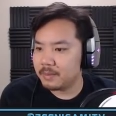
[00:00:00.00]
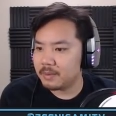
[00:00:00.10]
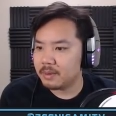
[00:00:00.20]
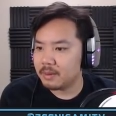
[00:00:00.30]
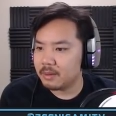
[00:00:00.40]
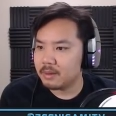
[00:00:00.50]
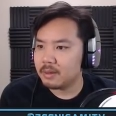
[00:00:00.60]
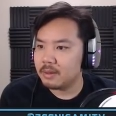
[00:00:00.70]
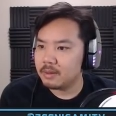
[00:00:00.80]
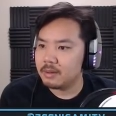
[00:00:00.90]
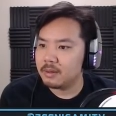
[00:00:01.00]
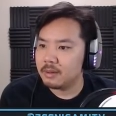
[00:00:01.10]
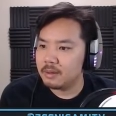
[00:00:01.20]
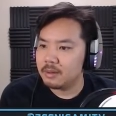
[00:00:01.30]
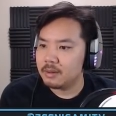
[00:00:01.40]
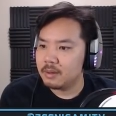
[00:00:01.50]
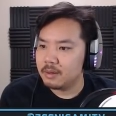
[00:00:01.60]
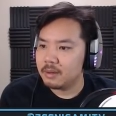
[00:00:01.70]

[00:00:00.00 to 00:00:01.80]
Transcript: Nothing is said.